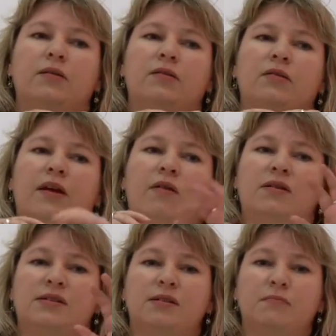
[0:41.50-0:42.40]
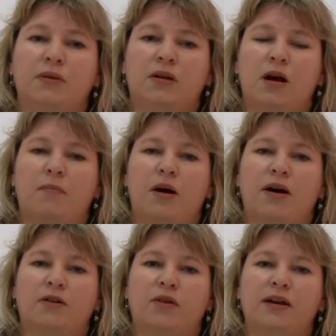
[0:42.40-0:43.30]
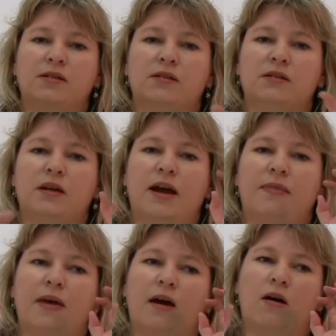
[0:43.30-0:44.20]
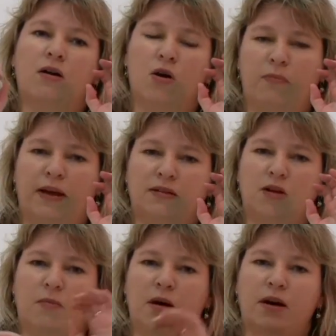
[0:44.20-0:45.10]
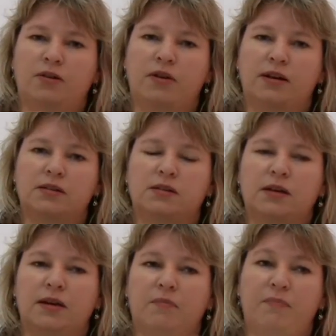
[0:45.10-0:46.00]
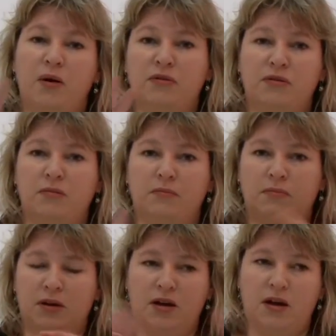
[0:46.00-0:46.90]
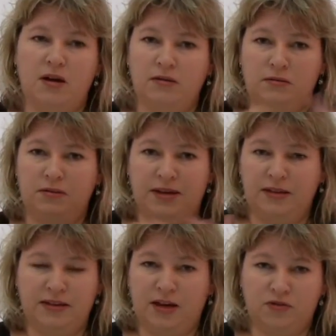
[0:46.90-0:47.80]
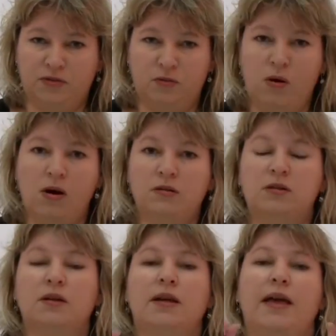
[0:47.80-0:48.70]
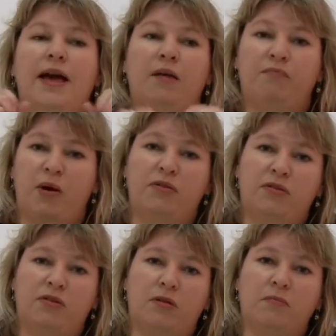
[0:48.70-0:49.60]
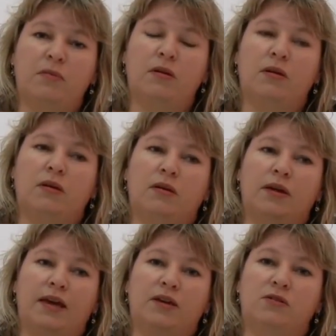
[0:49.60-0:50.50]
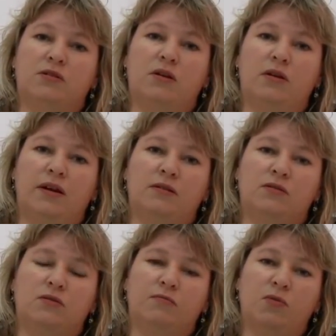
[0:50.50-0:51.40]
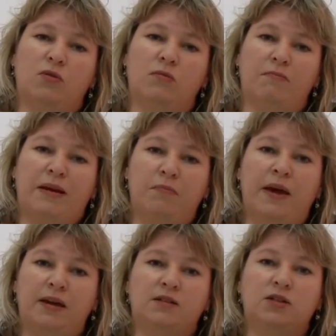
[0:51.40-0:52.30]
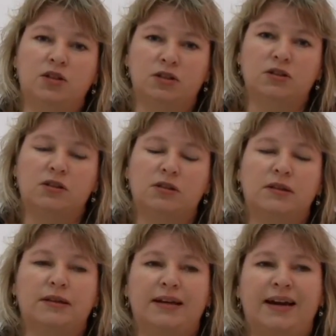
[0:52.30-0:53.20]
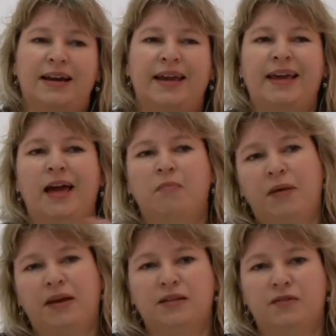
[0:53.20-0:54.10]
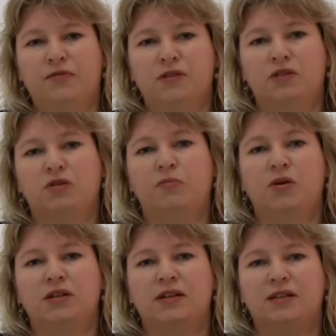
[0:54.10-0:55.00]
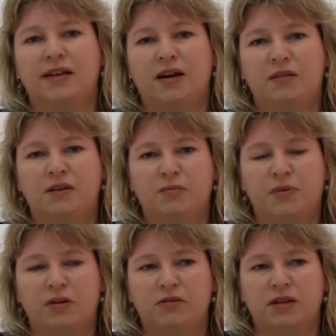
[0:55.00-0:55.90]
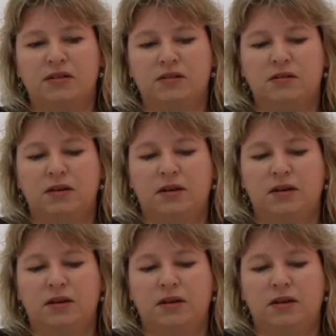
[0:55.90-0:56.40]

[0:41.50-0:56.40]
There are simple carbohydrates and there are complex carbohydrates. Both of them occur in the natural world and both of them get used a lot in sort of more man-made goods. And it can make a difference to your body as to how these are processed,